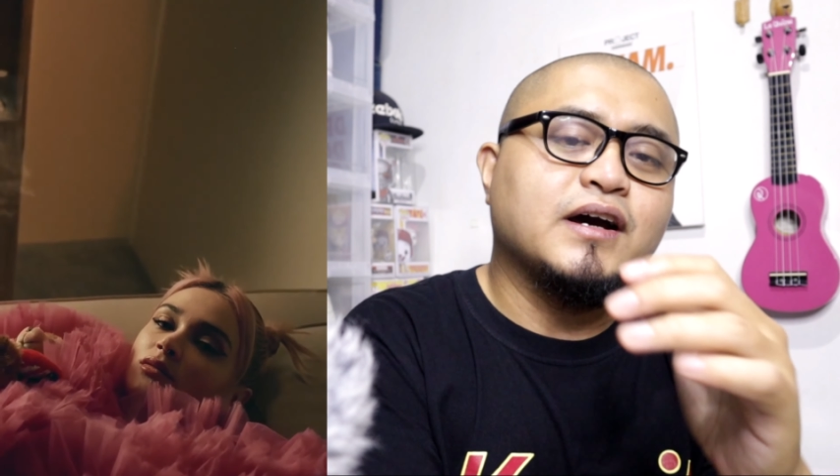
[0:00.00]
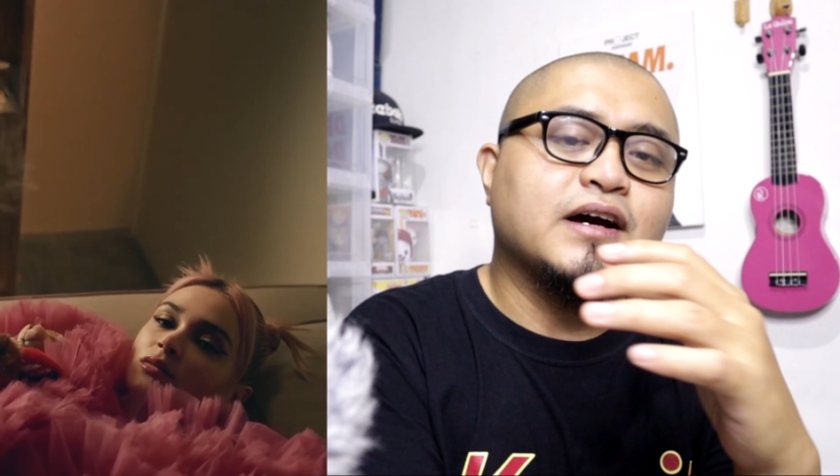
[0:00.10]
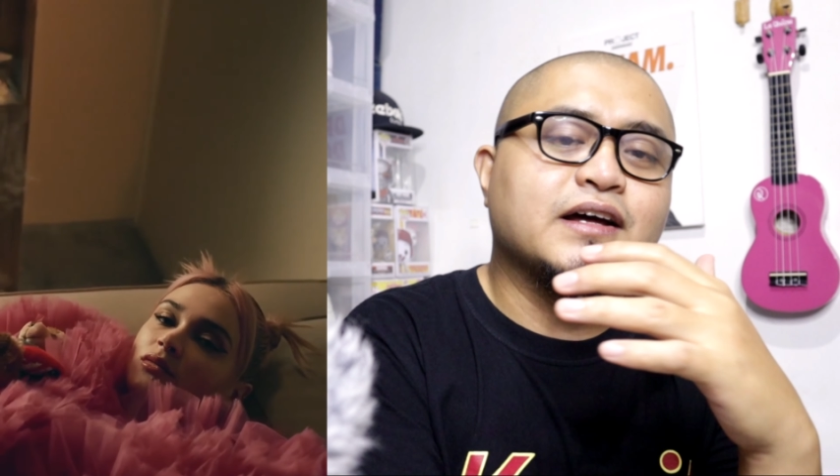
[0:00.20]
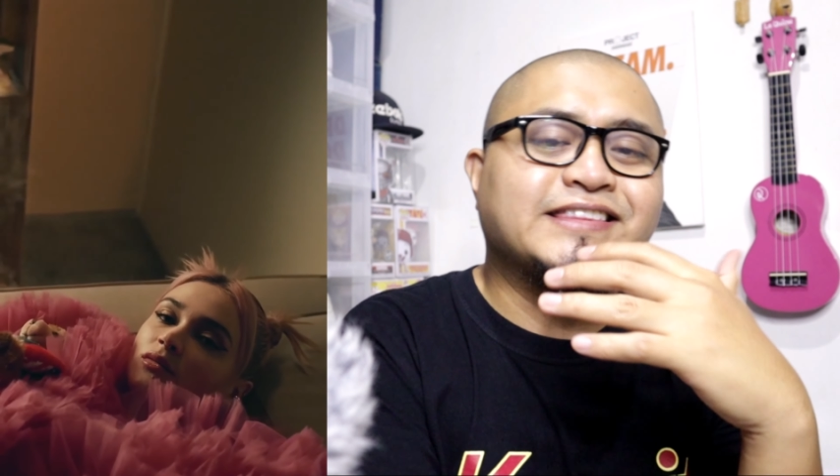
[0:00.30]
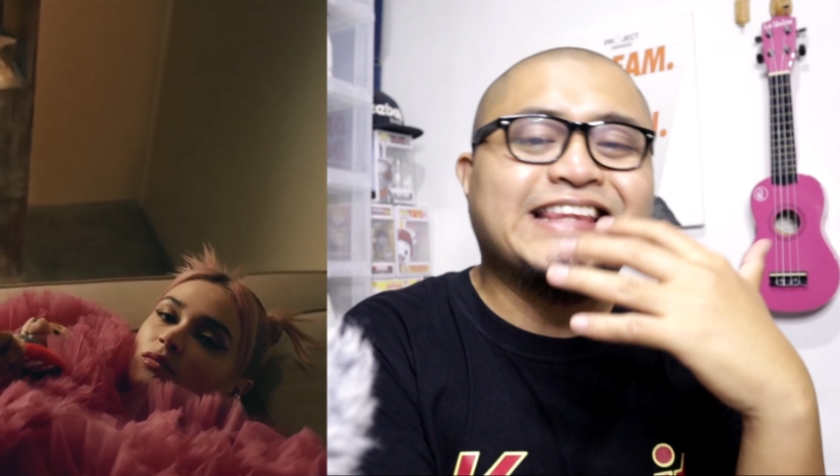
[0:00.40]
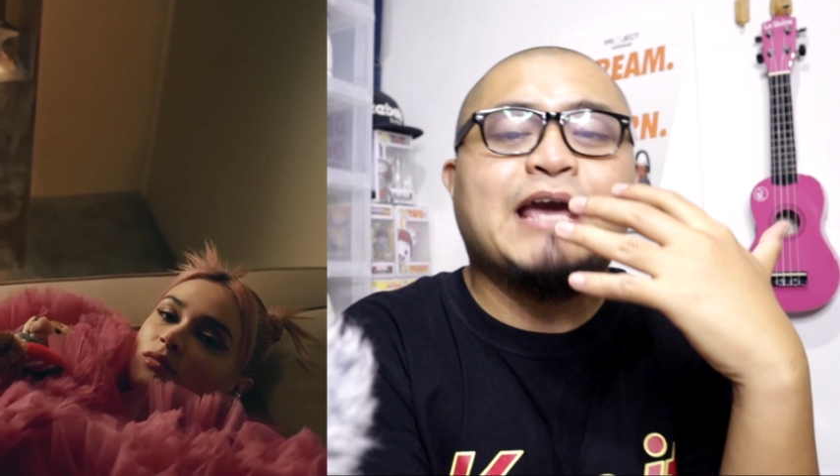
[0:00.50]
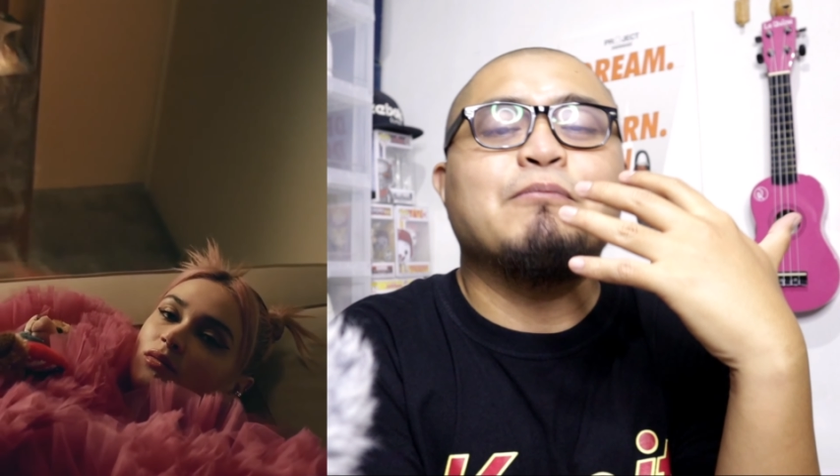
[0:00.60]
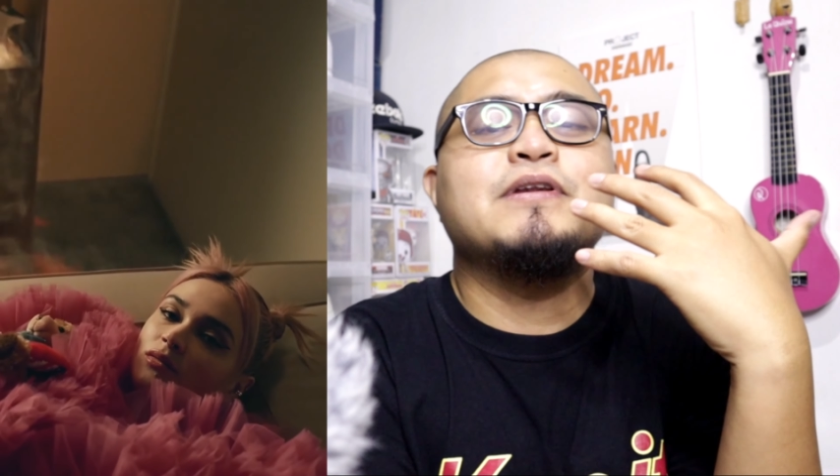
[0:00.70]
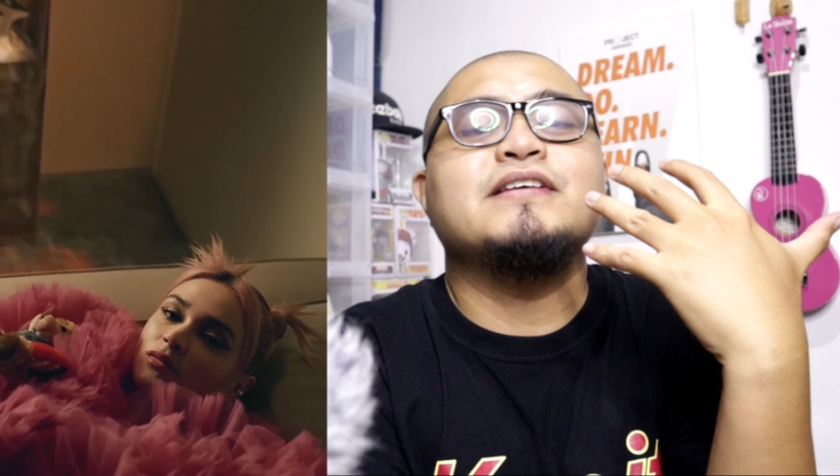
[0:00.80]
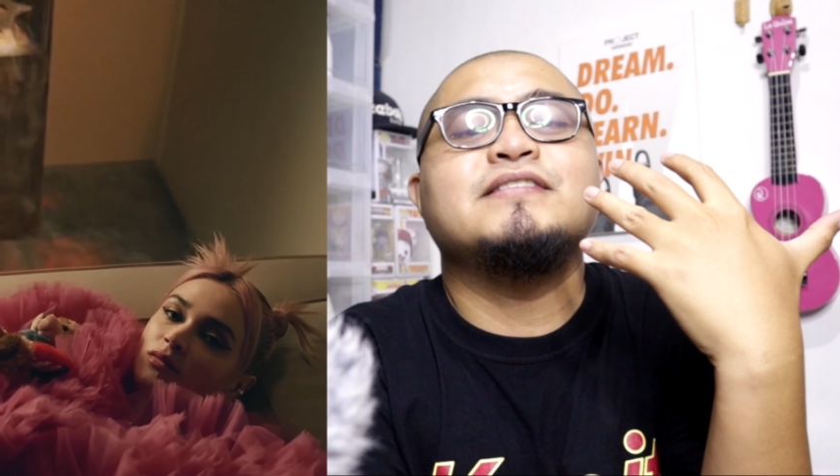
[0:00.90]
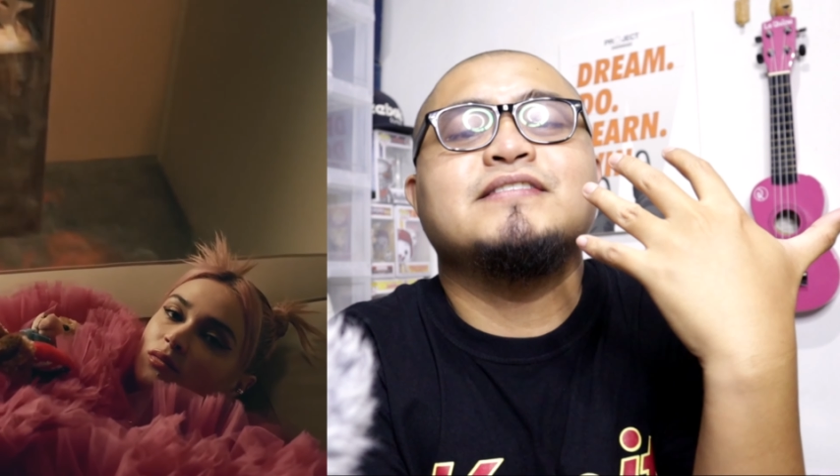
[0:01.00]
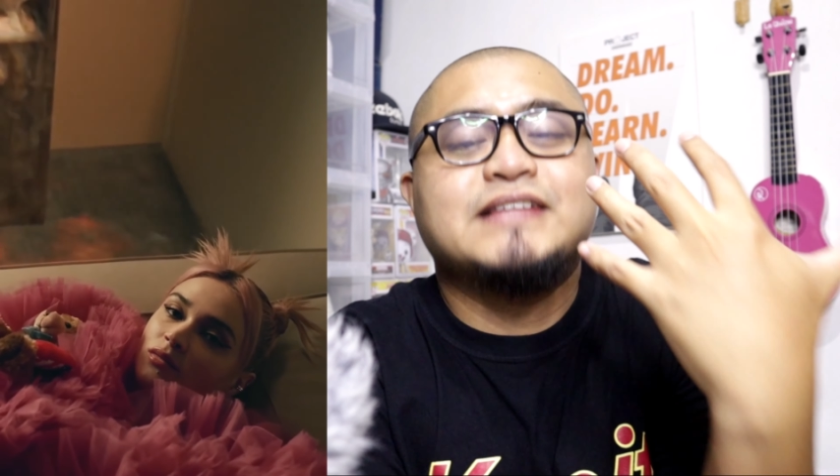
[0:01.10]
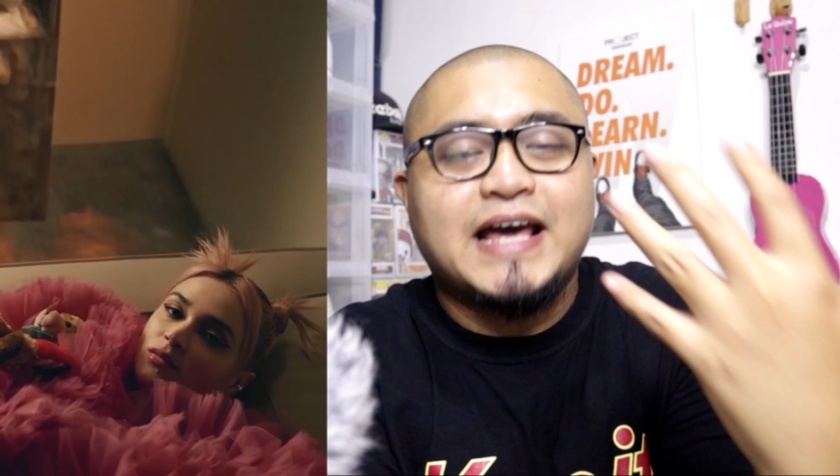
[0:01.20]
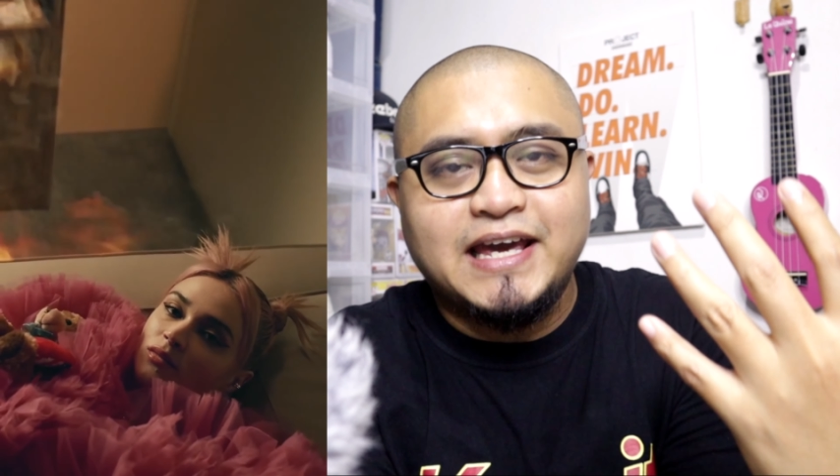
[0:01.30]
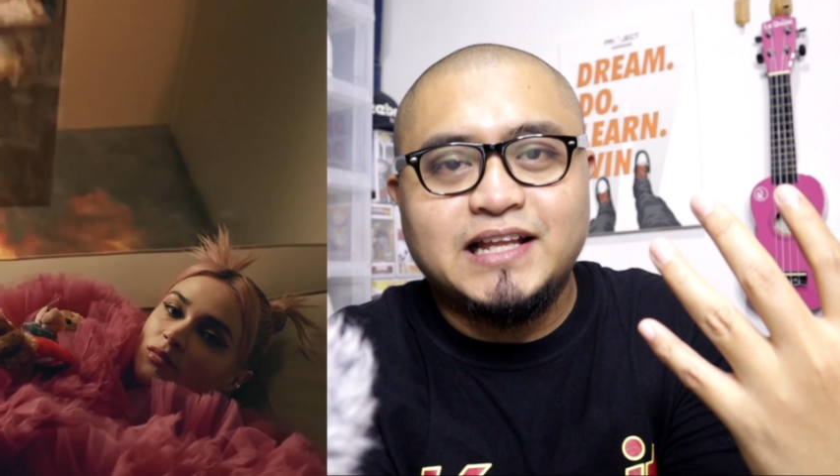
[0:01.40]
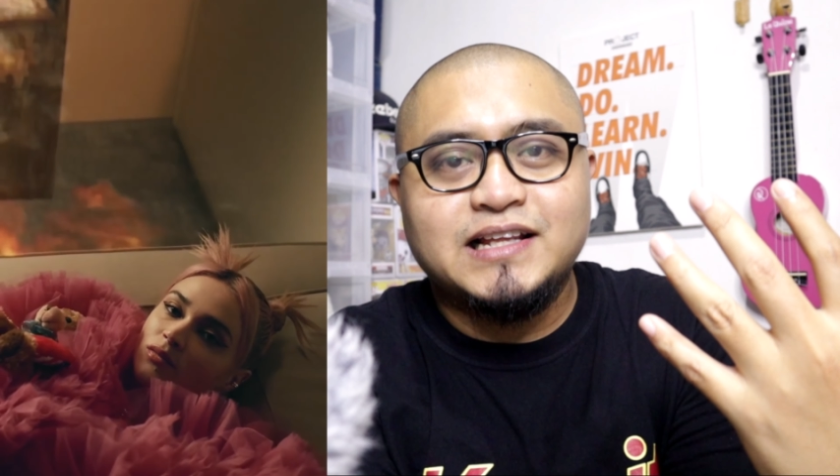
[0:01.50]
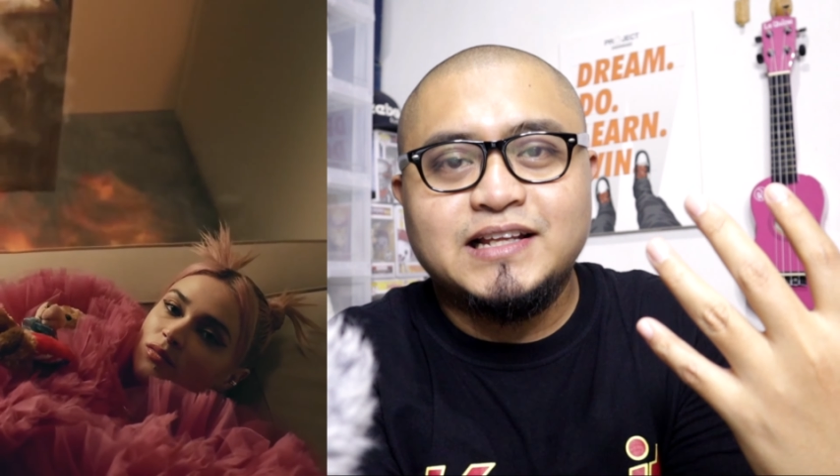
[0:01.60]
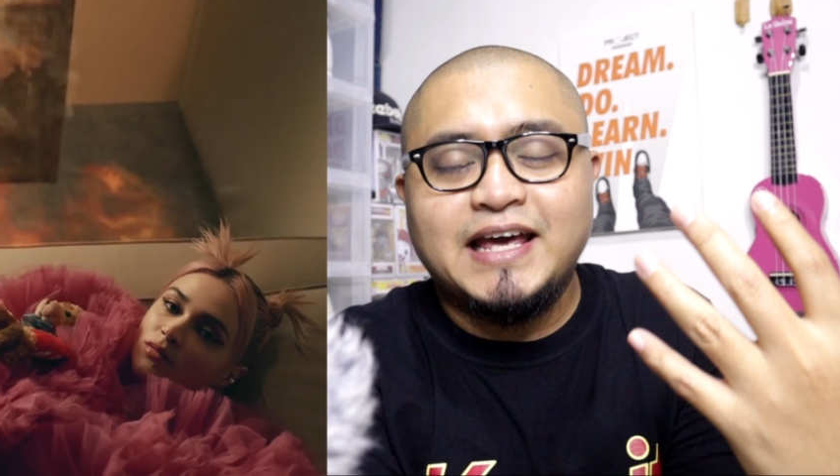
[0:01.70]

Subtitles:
a timeless style